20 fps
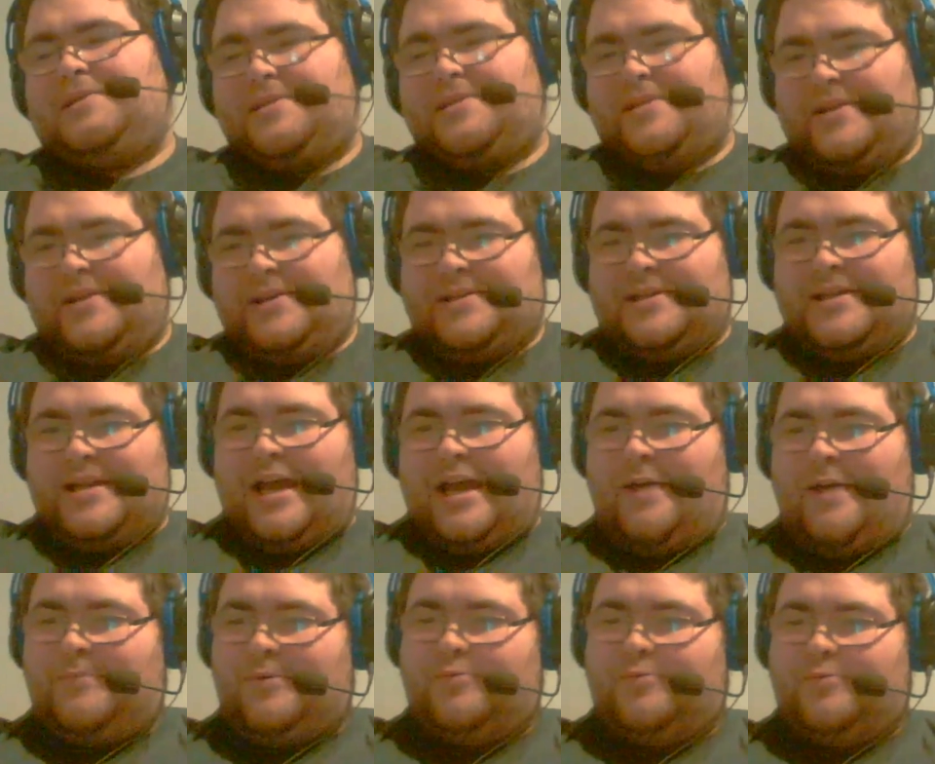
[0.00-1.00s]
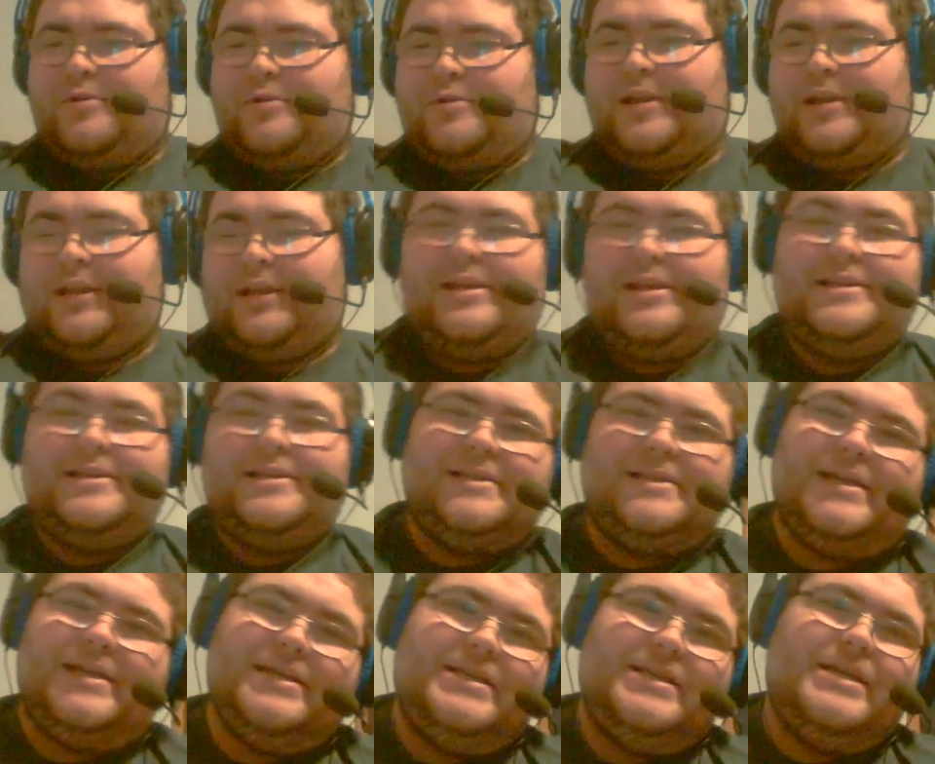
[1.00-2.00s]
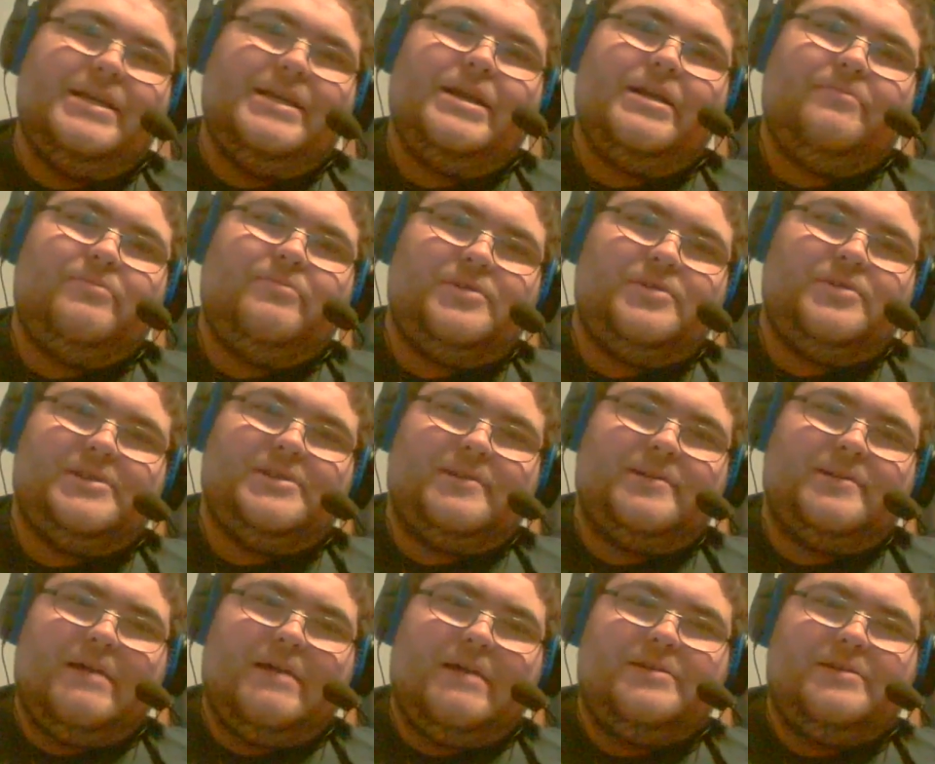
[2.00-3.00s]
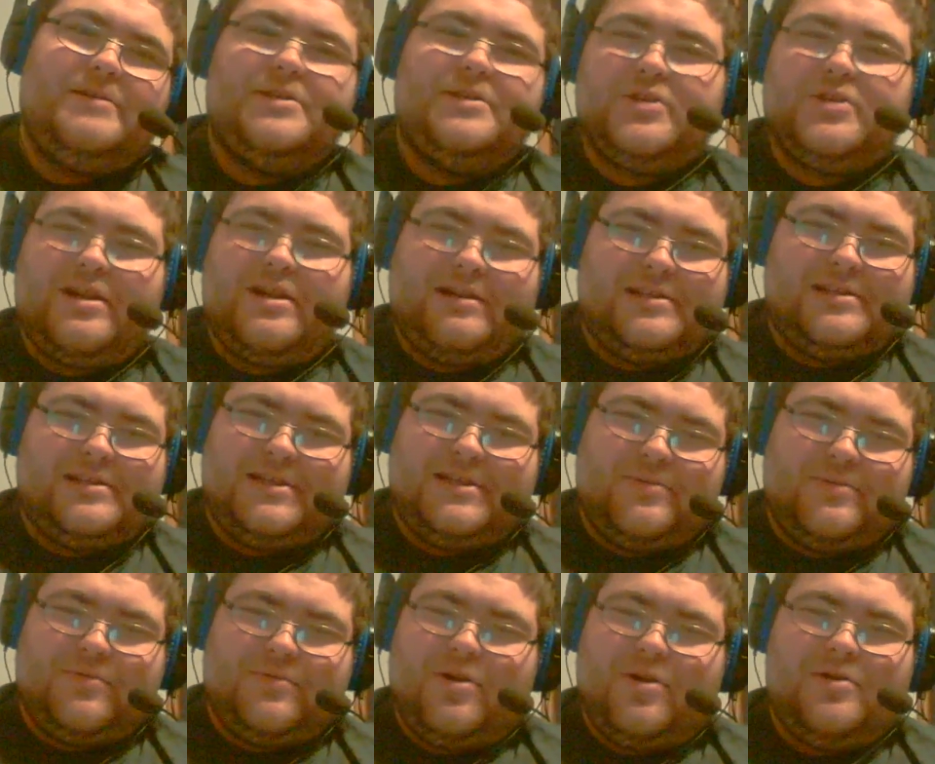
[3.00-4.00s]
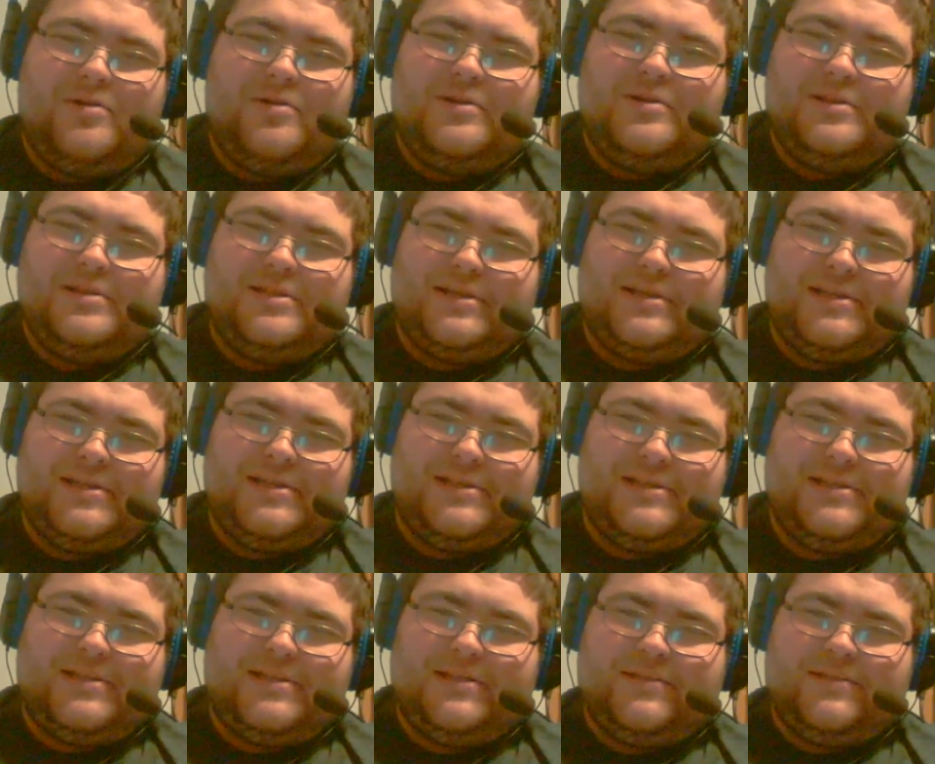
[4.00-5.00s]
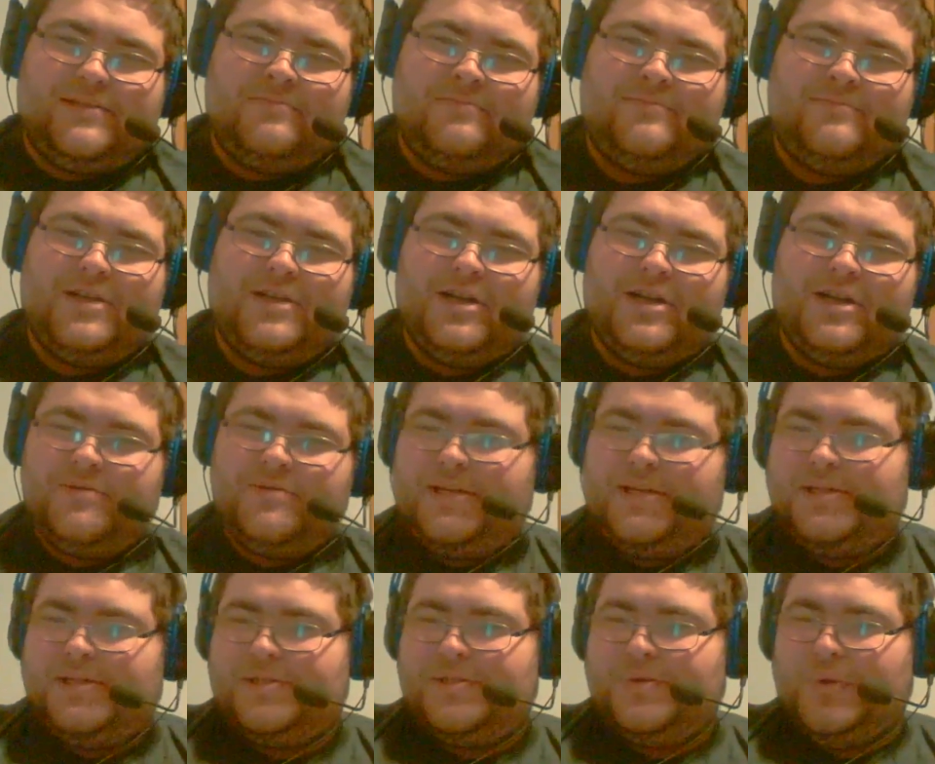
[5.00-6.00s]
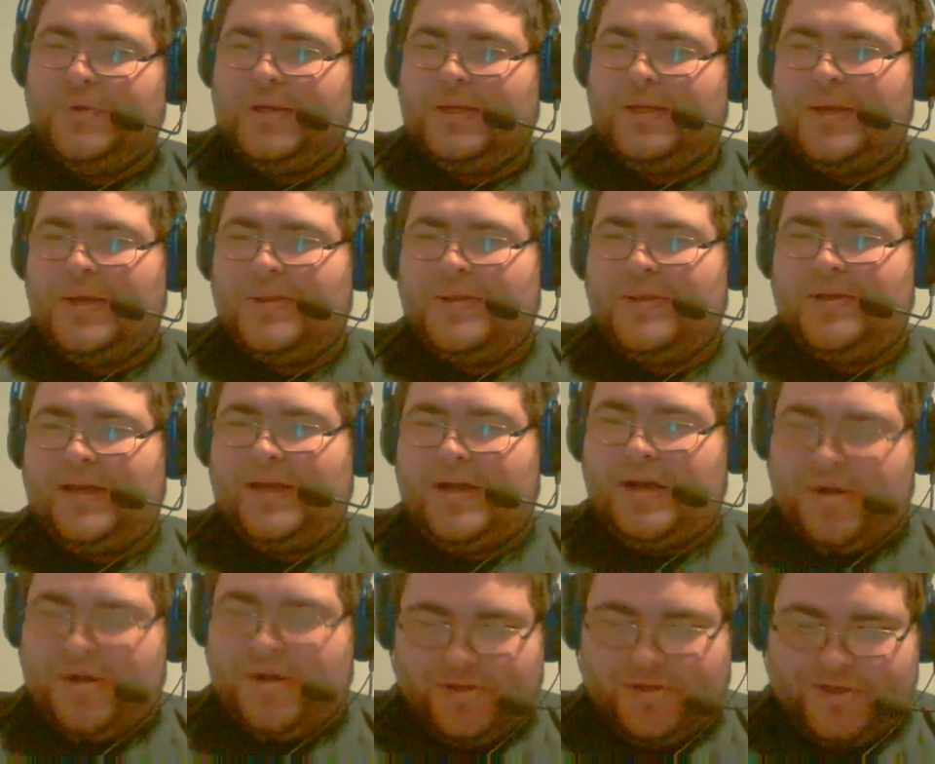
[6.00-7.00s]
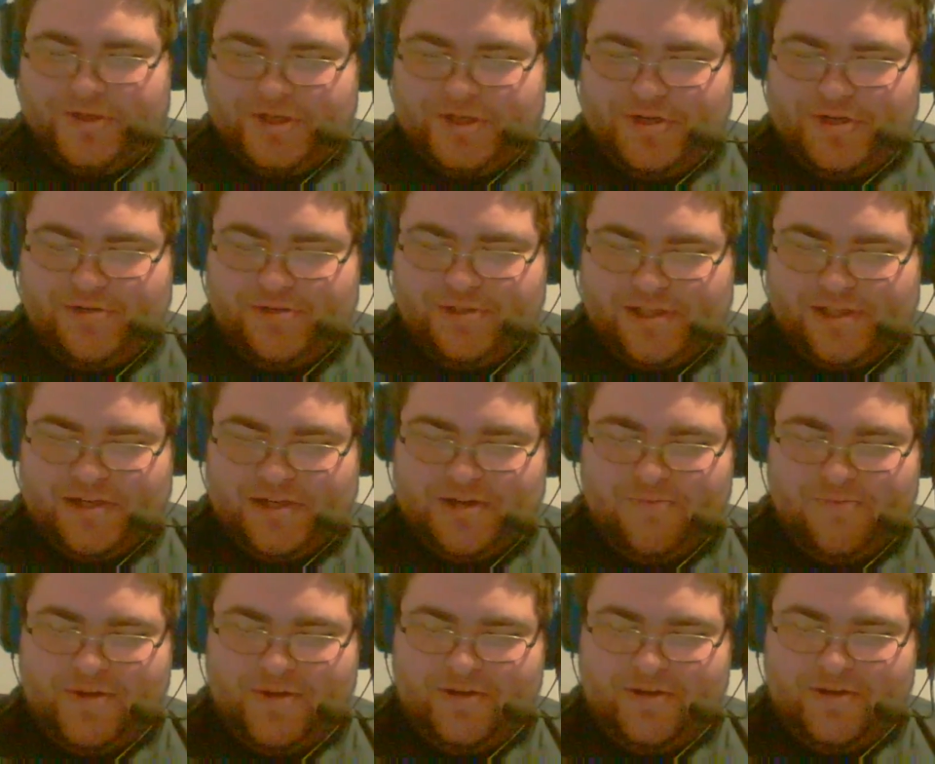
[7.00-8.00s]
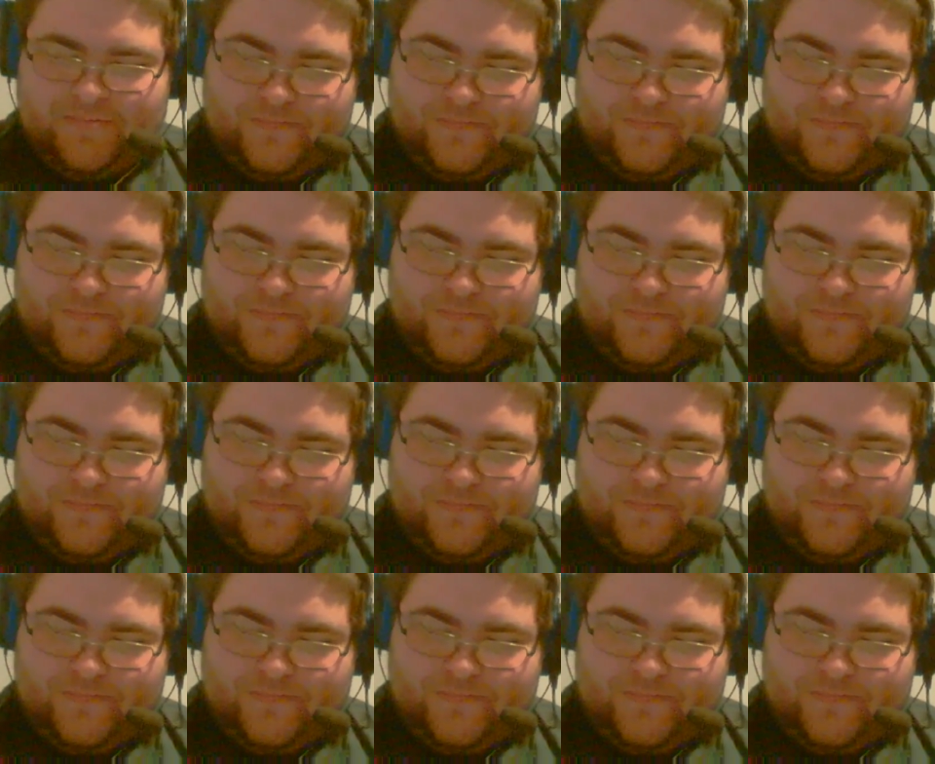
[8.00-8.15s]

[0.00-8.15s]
things could happen where, like, let's say Dean Ambrose somehow distracts Seth Rollins because Dean's doing nothing on the show. So I mean,